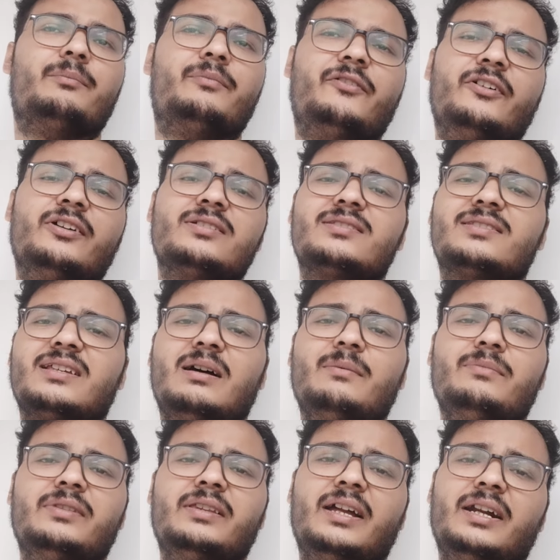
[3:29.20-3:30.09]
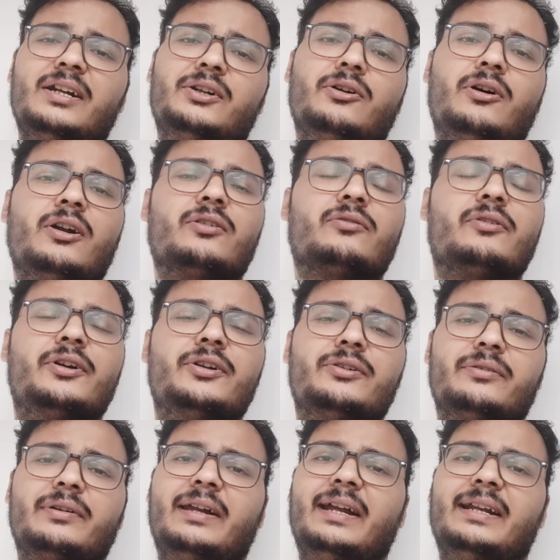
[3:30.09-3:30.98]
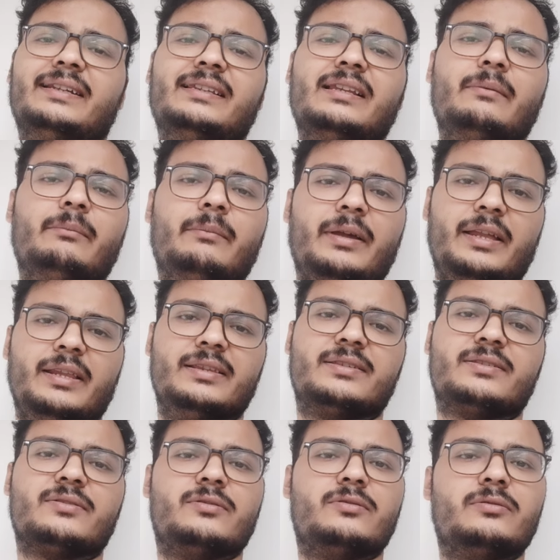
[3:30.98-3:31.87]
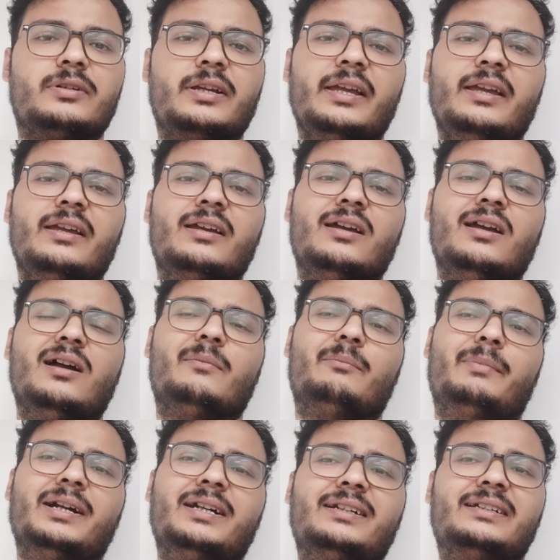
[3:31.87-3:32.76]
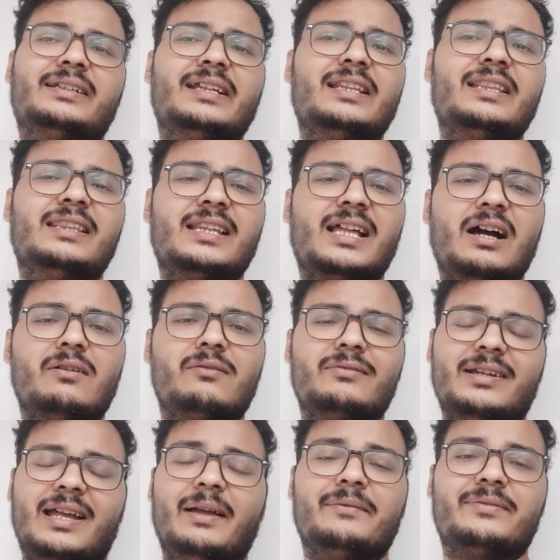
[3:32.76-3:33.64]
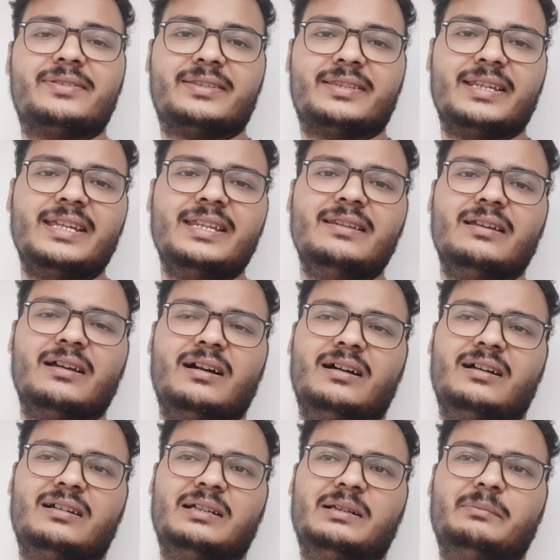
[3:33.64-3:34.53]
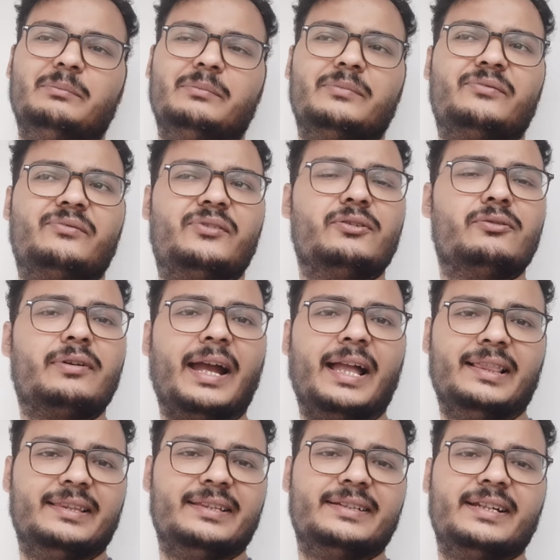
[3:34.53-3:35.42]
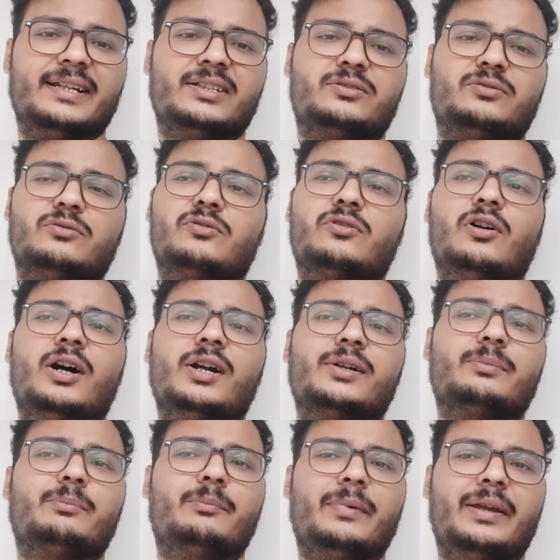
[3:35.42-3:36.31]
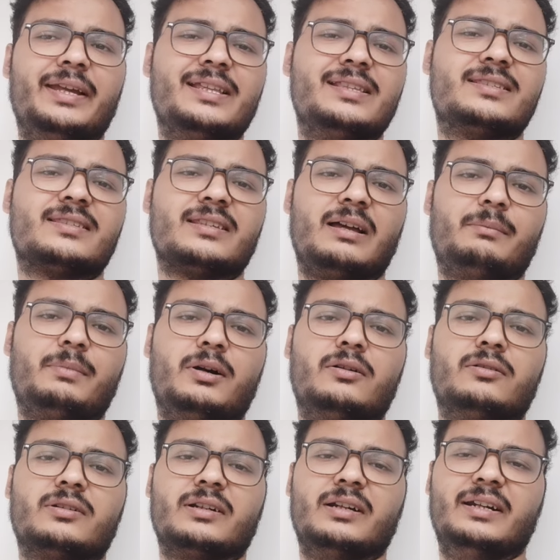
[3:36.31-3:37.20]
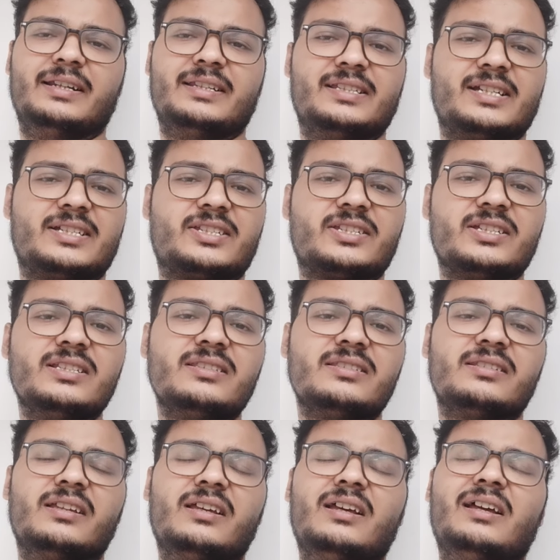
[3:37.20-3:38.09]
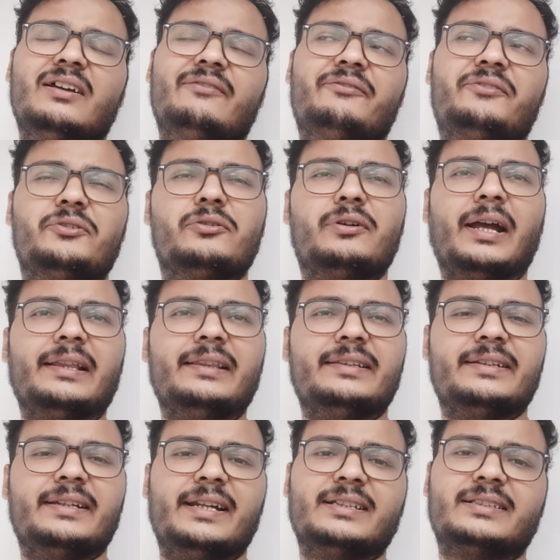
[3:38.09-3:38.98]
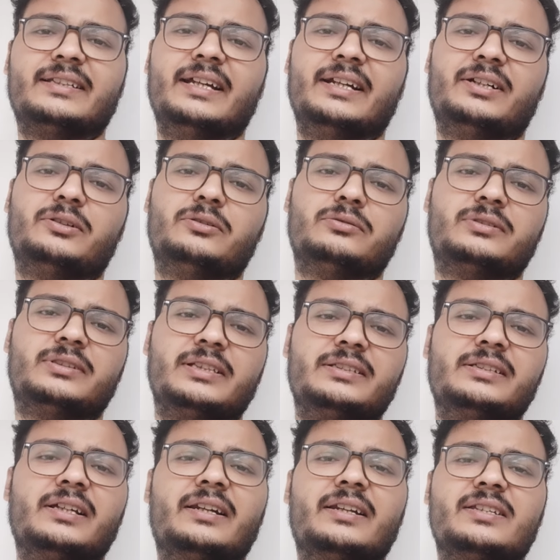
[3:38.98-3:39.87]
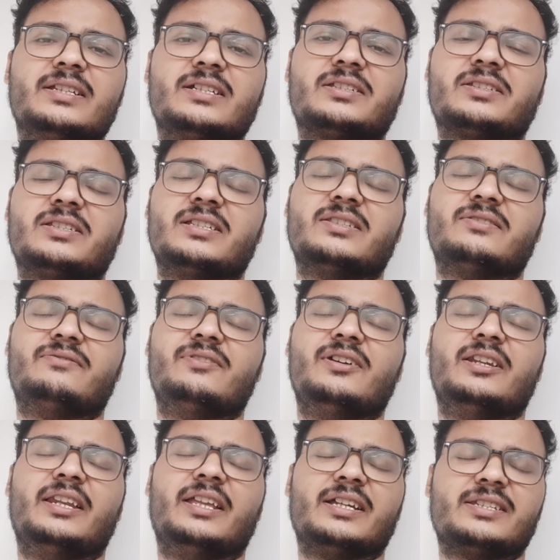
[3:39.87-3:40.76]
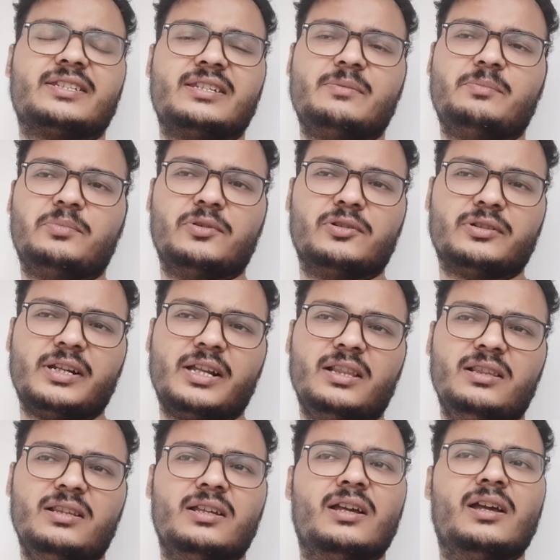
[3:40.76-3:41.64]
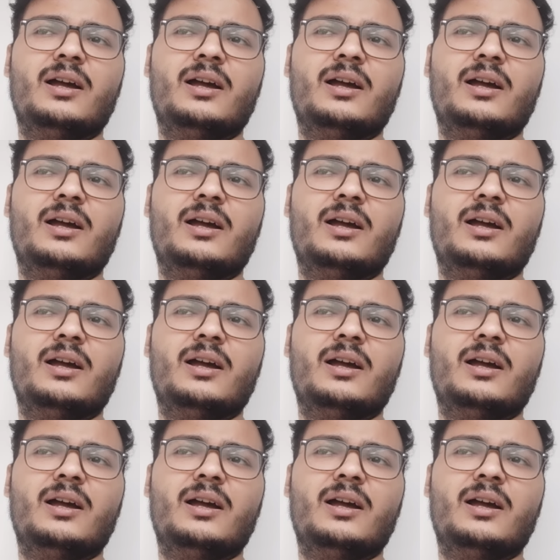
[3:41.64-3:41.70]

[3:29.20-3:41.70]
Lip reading: For some, they are not going to get the mails, okay? But till now, we have seen a few candidates who got mails about rejections. Few candidates get to see the rejections via next step portal.